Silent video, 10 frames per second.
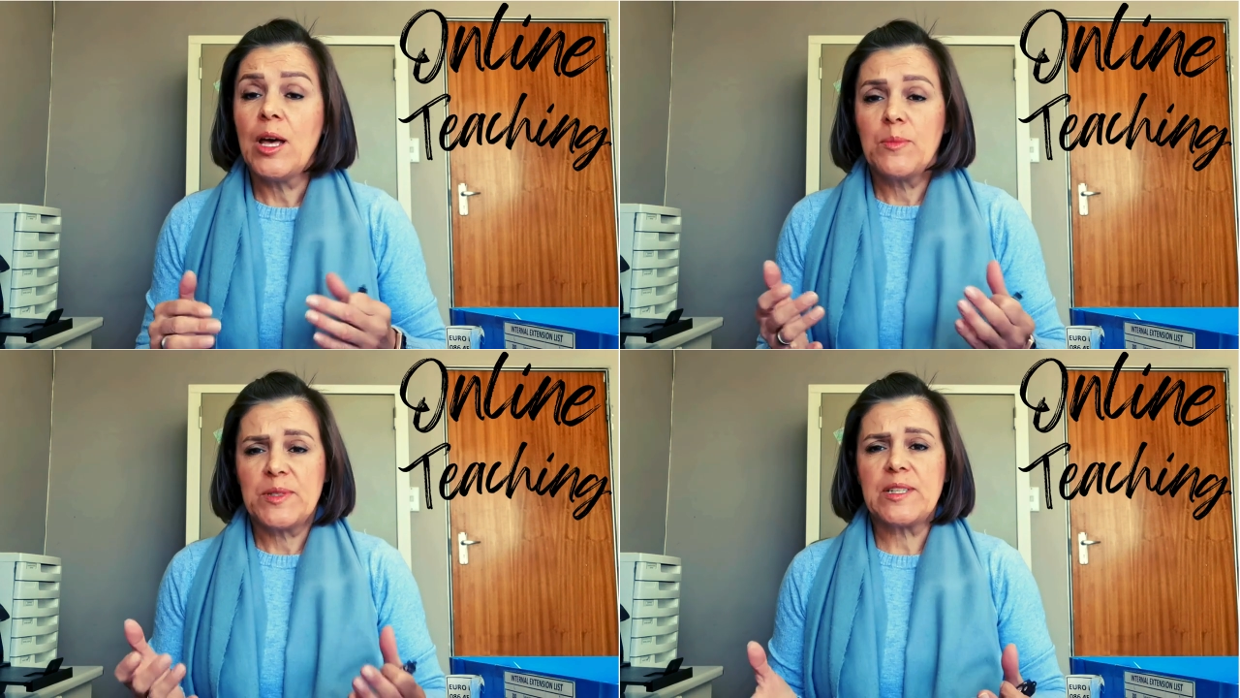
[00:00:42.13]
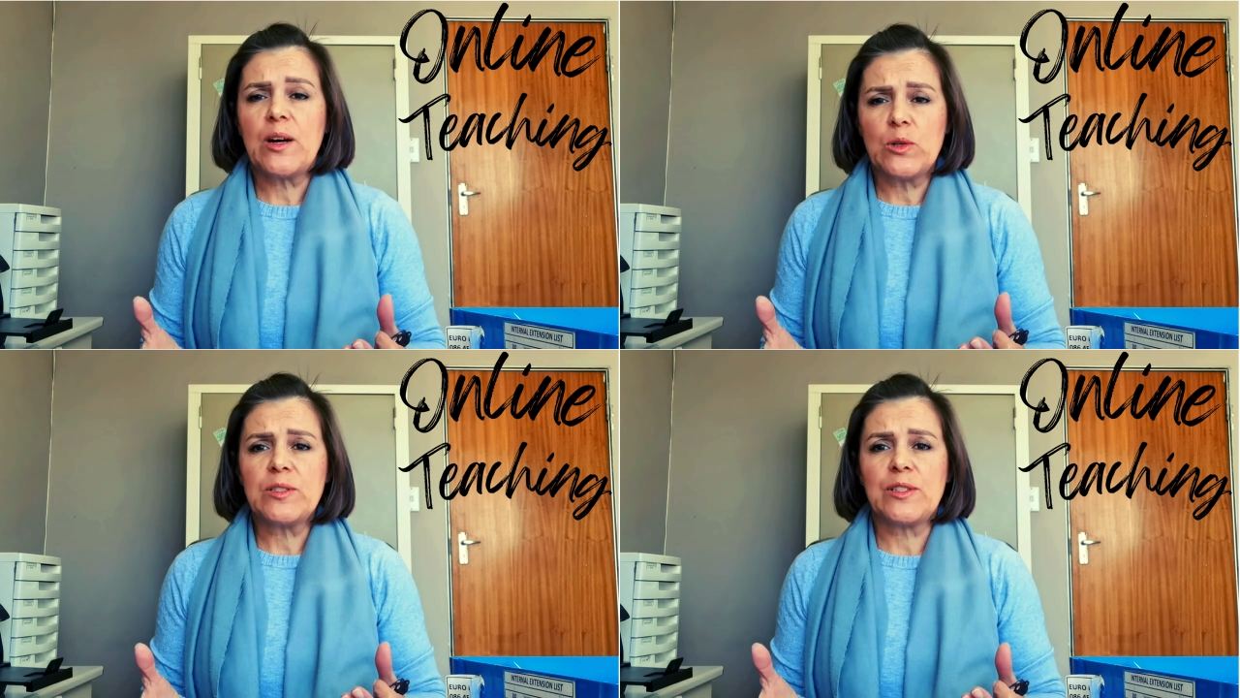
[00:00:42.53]
but I
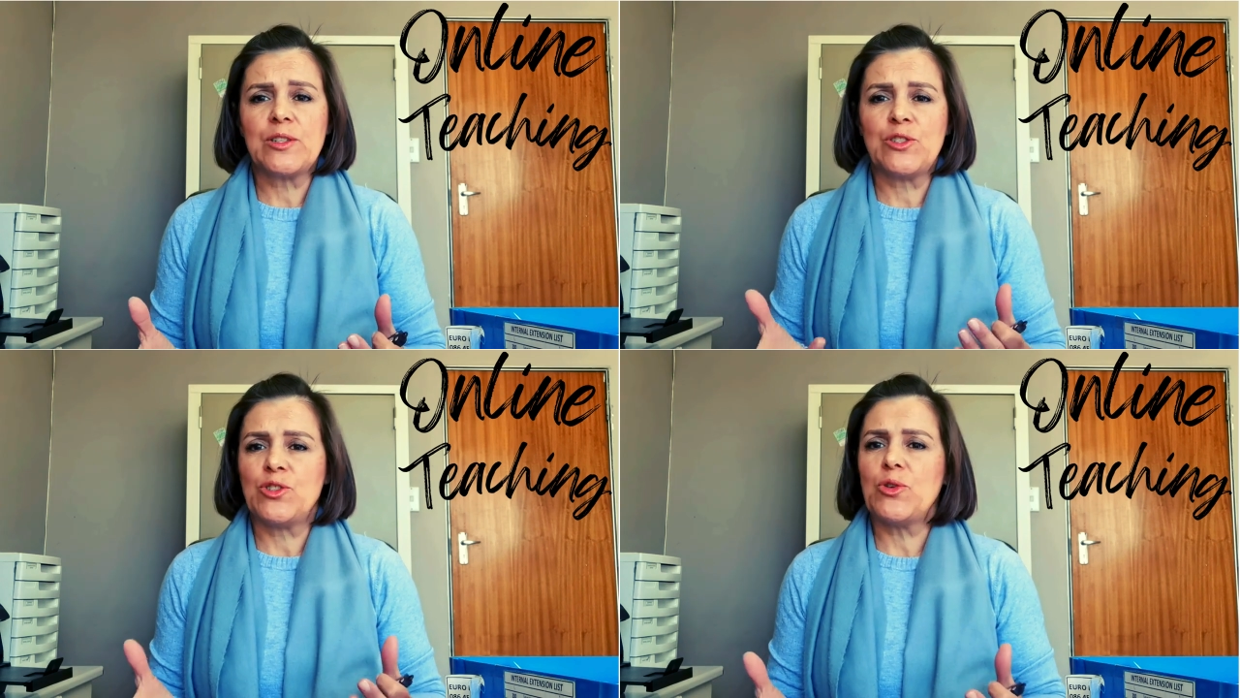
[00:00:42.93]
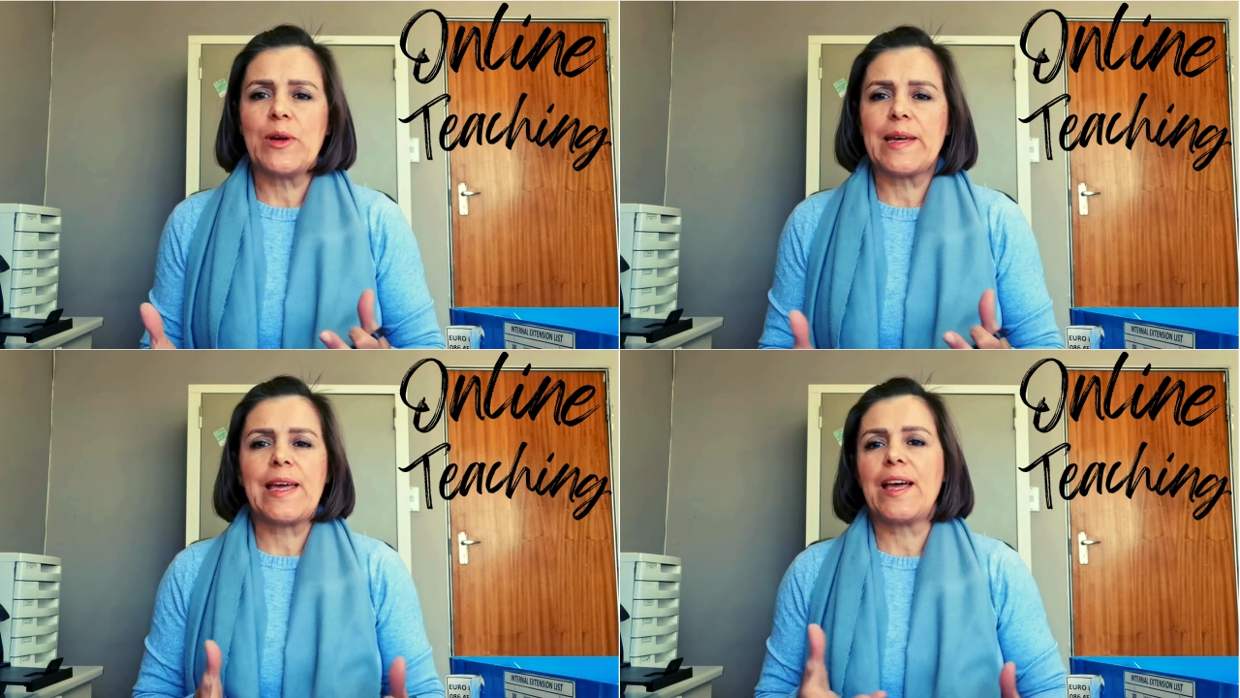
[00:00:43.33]
also
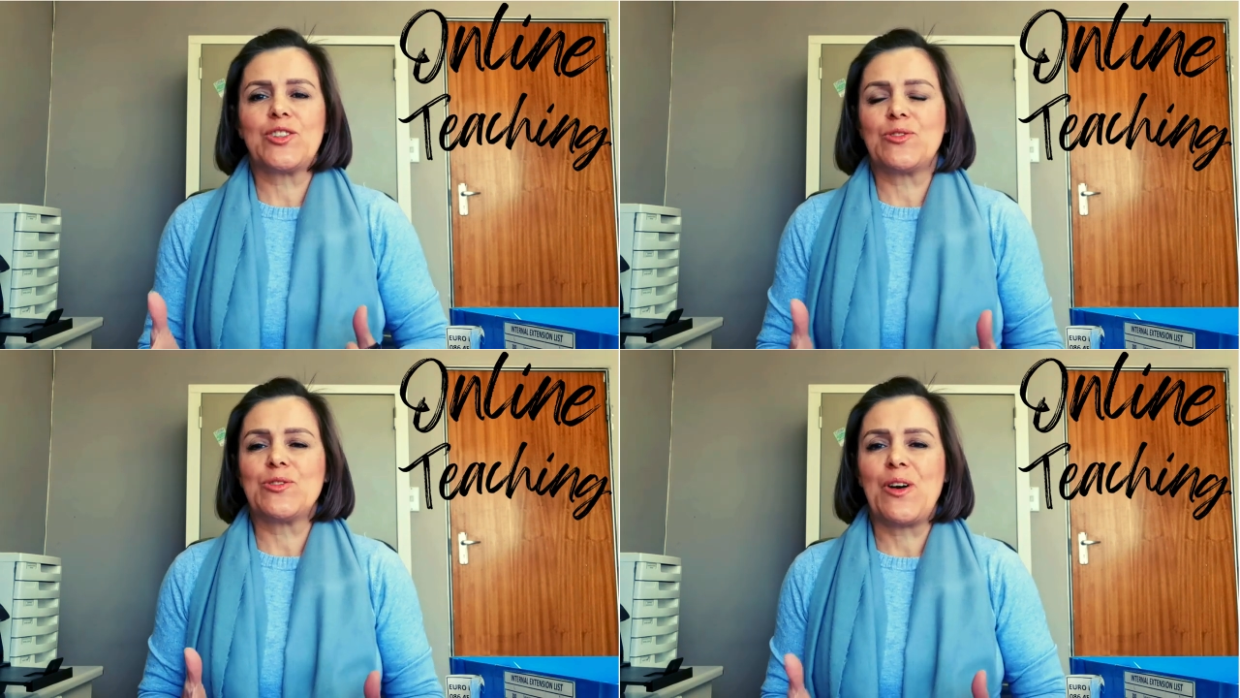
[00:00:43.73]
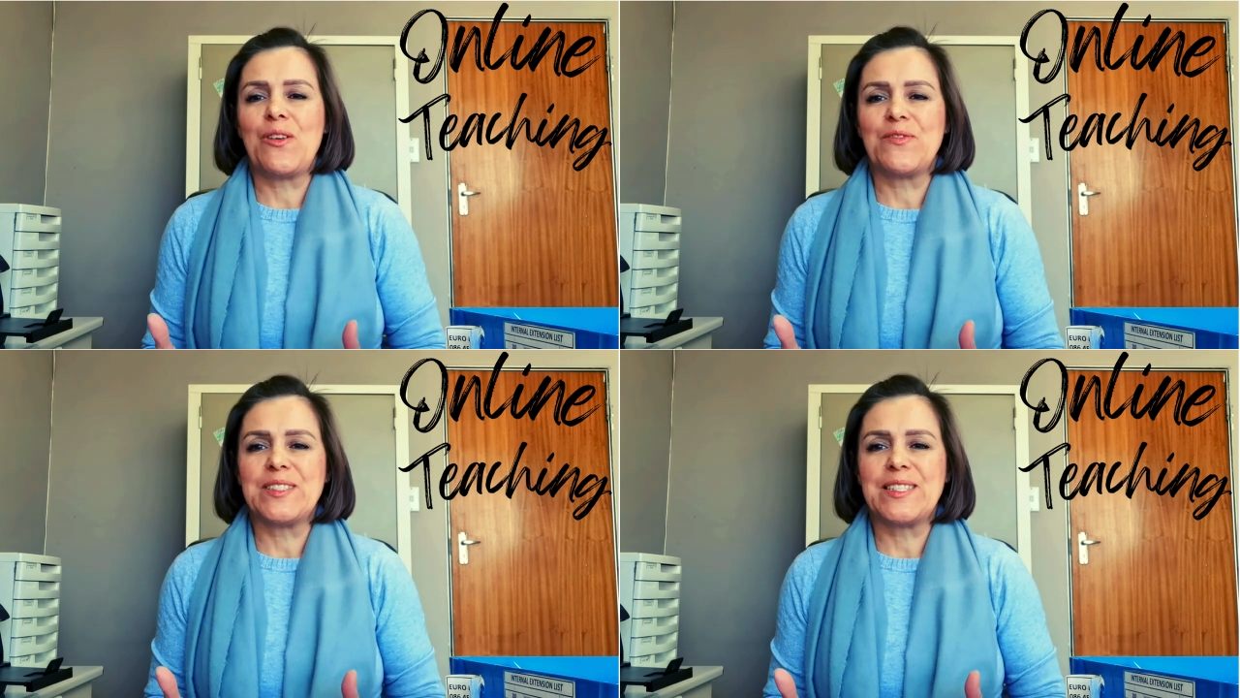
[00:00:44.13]
enjoy casual
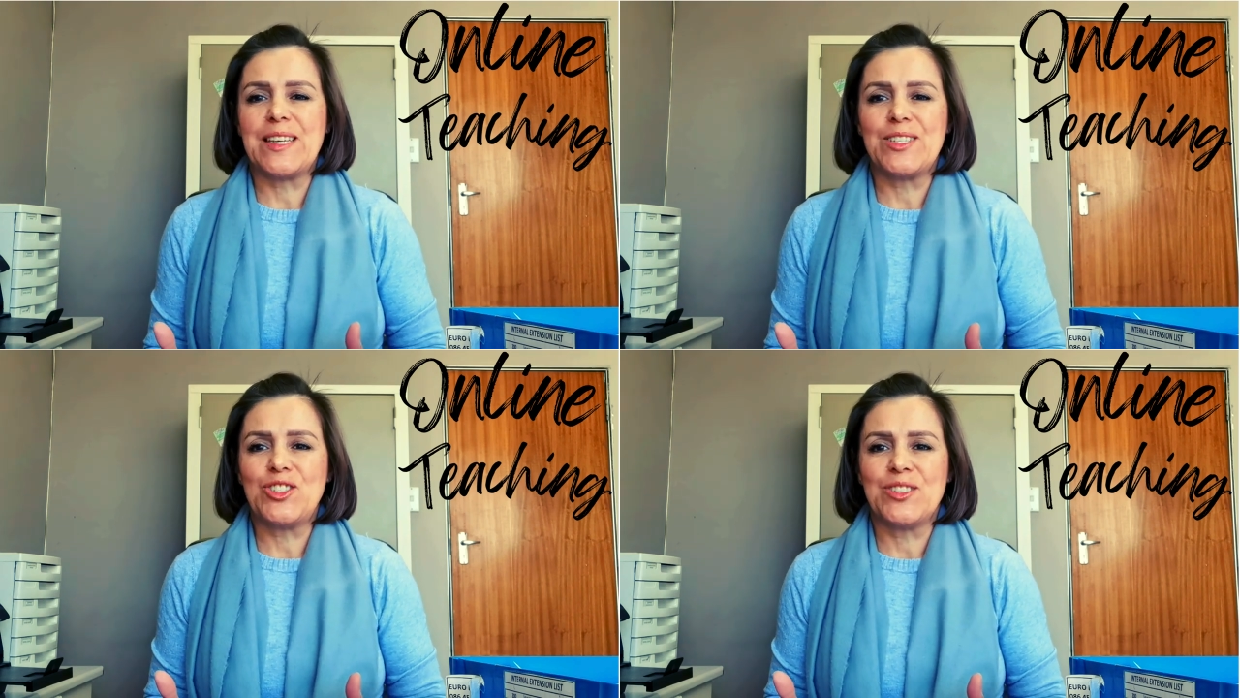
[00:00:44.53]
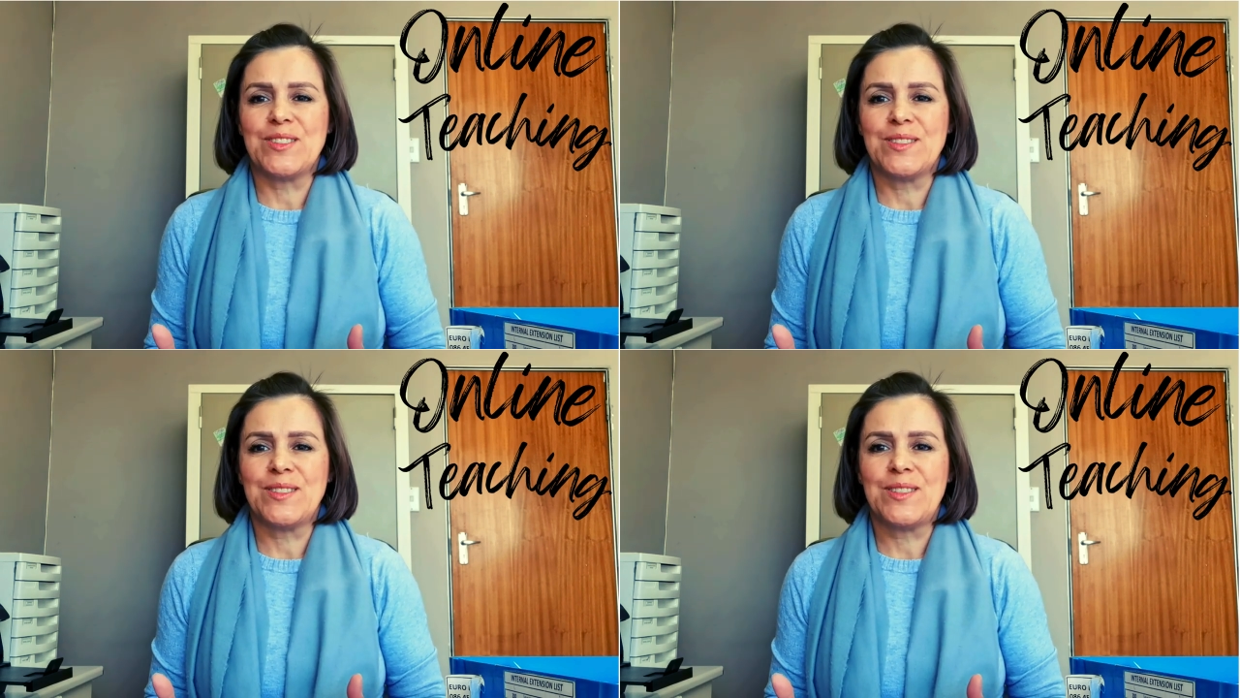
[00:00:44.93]

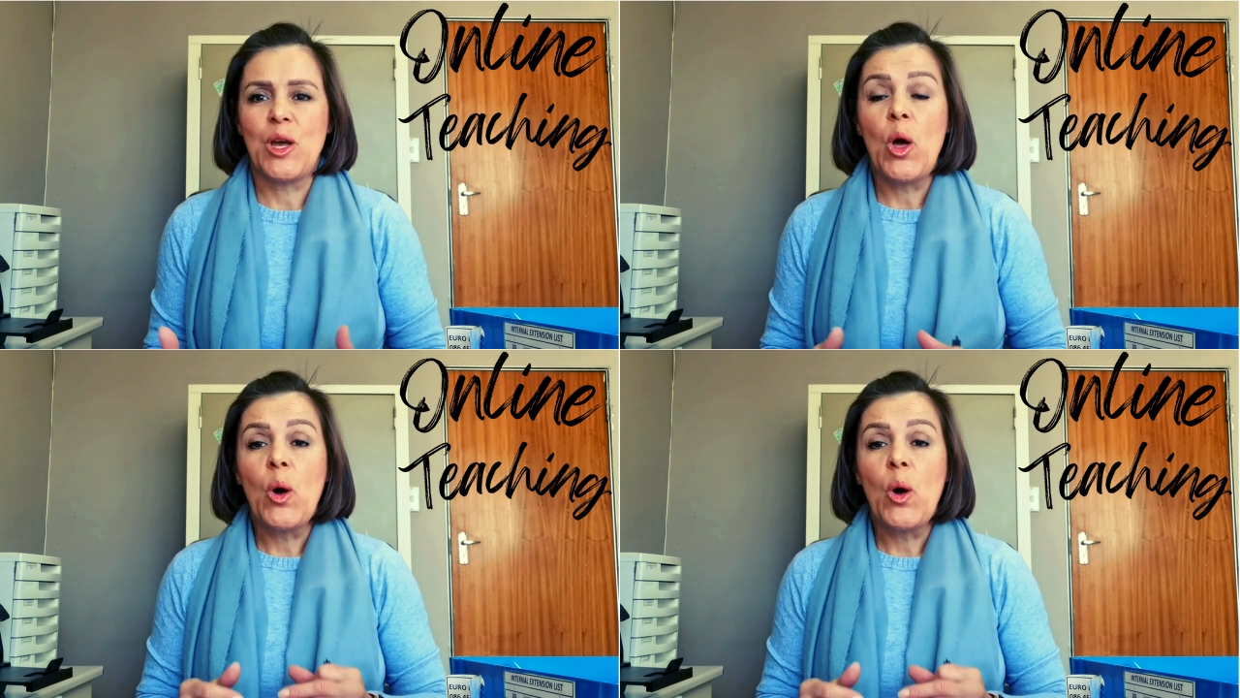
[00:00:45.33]
conversations